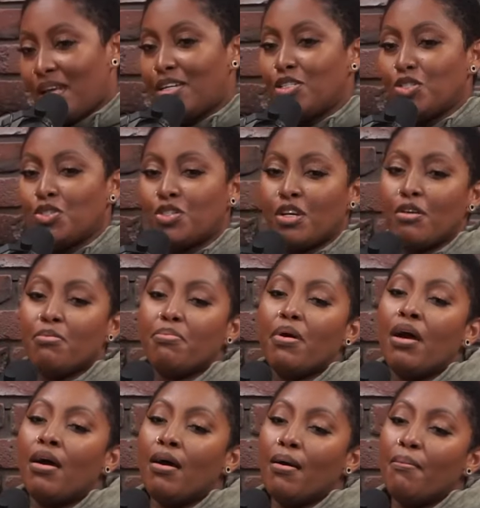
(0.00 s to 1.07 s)
relationship
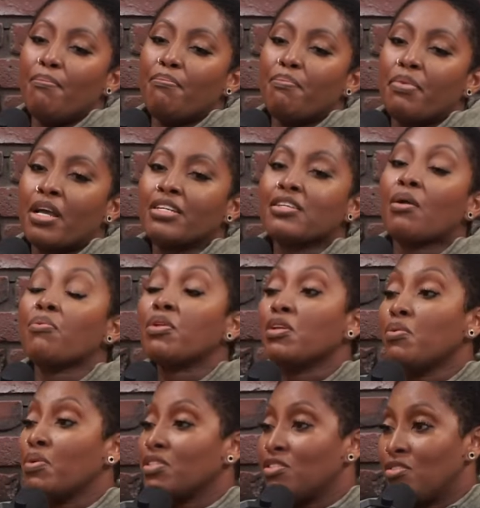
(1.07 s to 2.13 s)
because um, i really
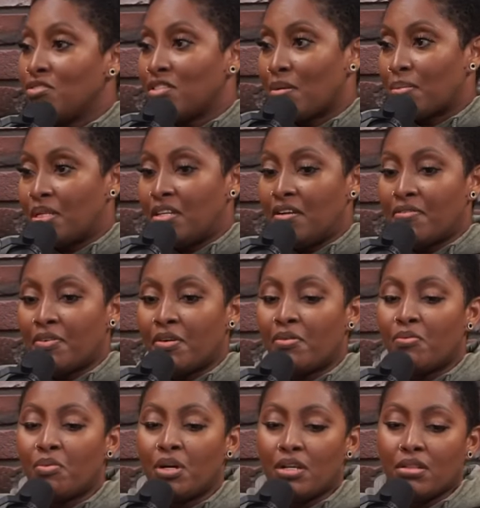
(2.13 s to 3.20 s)
wanted to do something
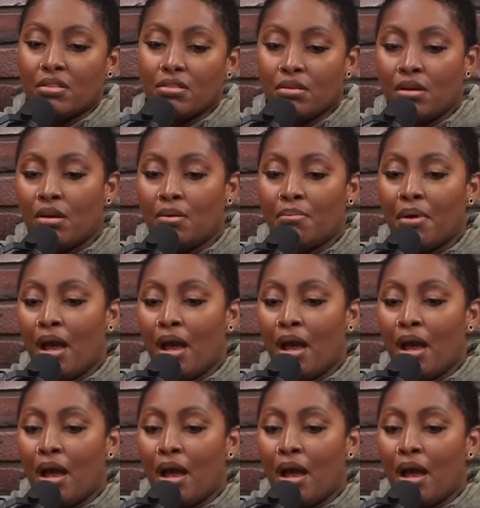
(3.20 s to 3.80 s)
different with um,